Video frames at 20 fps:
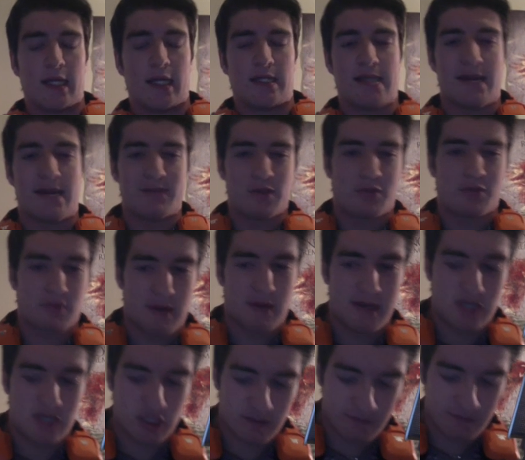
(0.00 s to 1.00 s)
Diablo 3
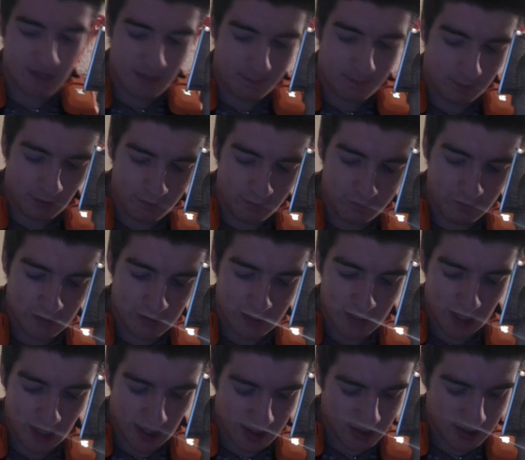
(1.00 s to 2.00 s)
just fitted
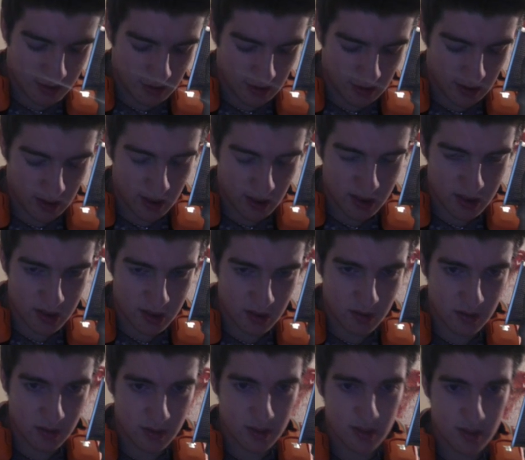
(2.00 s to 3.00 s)
perfectly onto the
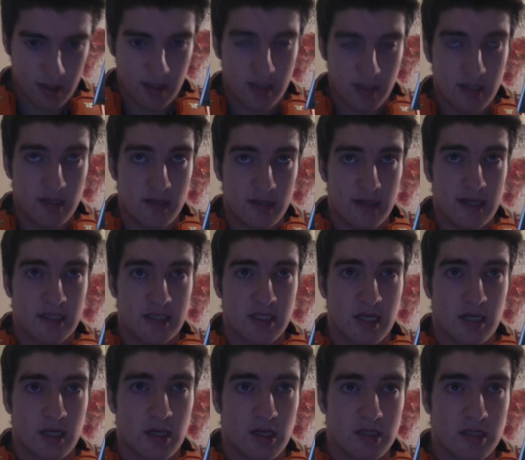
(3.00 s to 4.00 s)
consoles, uh, next
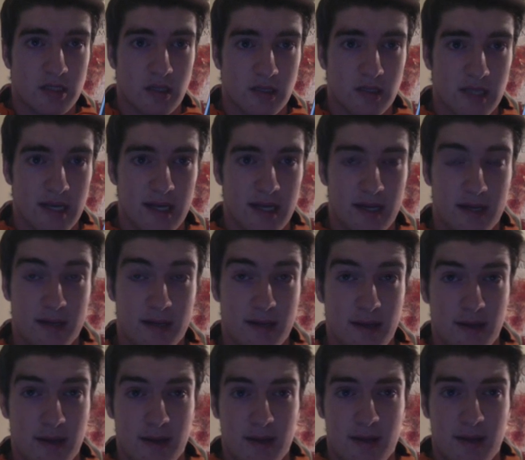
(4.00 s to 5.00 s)
gen consoles, and
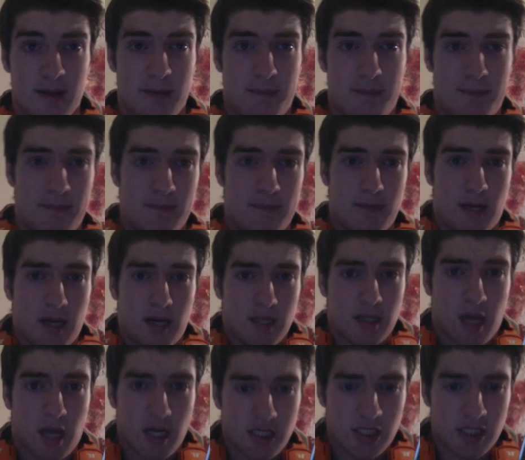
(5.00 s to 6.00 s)
I,
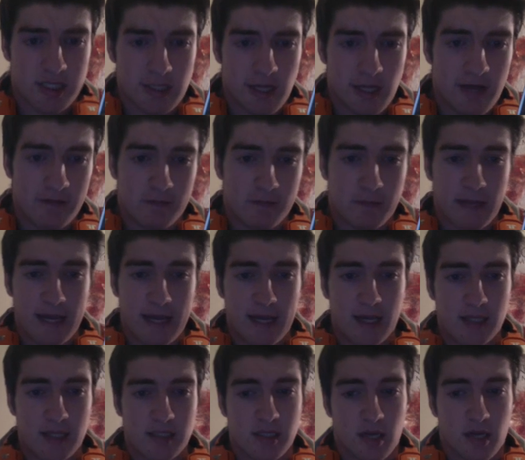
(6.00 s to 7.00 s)
I just loved playing
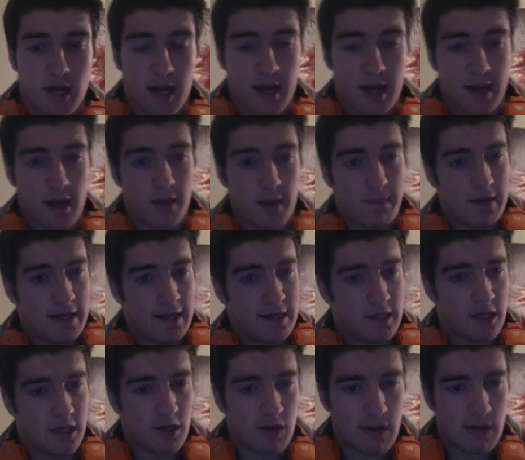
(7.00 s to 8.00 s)
it at start. I, I
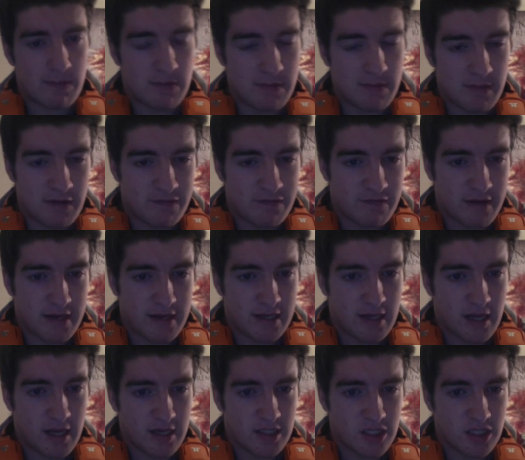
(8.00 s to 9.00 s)
played co op with my friend
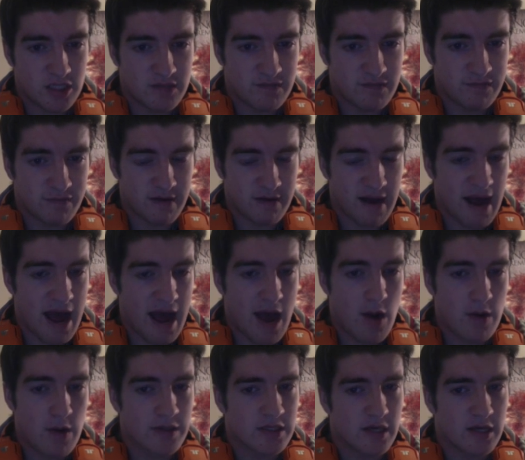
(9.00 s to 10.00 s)
like just for
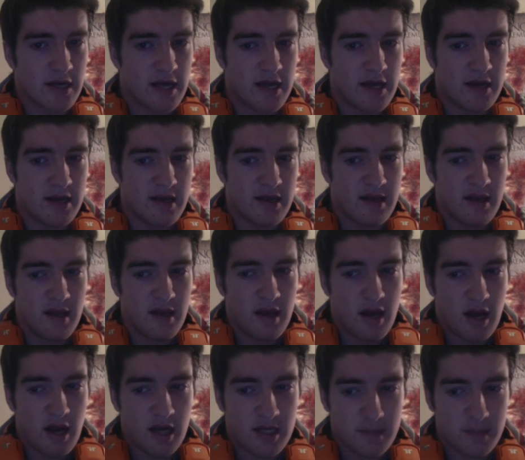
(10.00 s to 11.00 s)
hours on end. Uh,
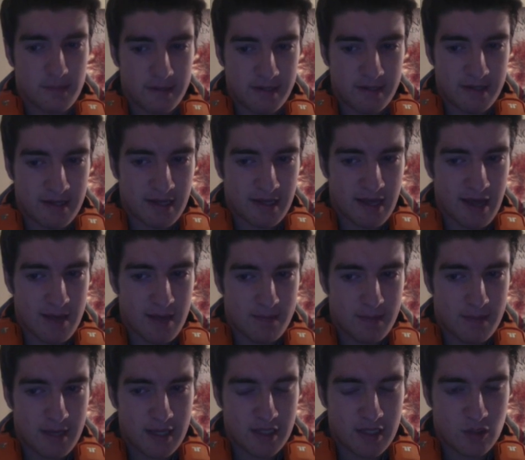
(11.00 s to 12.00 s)
I completed the
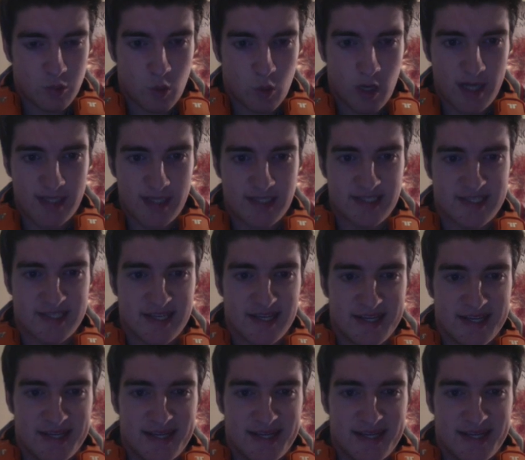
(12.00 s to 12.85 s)
campaign twice.